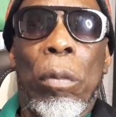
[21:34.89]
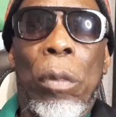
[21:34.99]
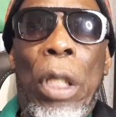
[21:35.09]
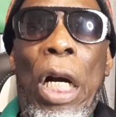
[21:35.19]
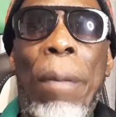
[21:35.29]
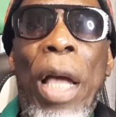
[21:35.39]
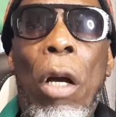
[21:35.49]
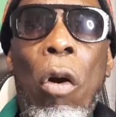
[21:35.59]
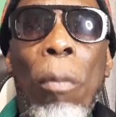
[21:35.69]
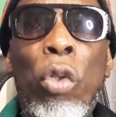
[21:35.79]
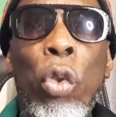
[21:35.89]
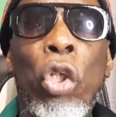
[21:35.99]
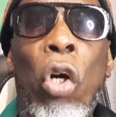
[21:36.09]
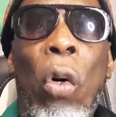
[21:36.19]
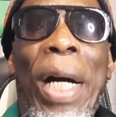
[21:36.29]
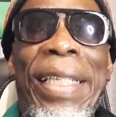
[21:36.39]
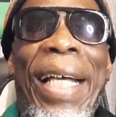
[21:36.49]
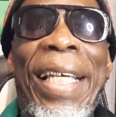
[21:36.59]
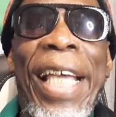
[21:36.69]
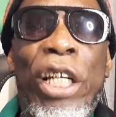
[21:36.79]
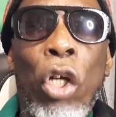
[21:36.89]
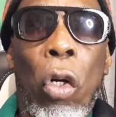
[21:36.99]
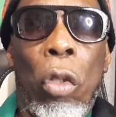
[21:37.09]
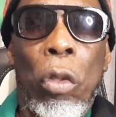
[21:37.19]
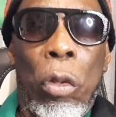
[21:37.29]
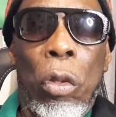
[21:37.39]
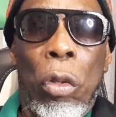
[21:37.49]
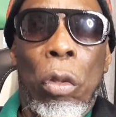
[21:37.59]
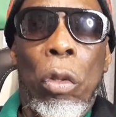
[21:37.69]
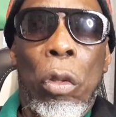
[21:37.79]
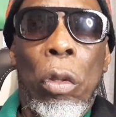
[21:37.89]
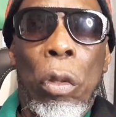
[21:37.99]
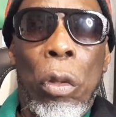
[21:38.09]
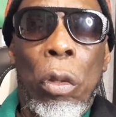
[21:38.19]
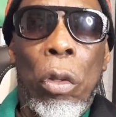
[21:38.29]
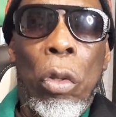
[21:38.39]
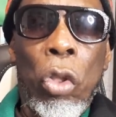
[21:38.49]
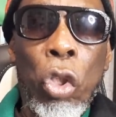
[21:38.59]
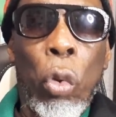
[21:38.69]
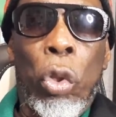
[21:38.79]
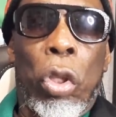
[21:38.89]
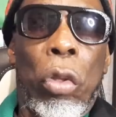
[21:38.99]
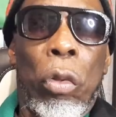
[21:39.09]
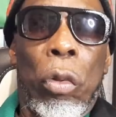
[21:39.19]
Because I come to know as a ghetto youth.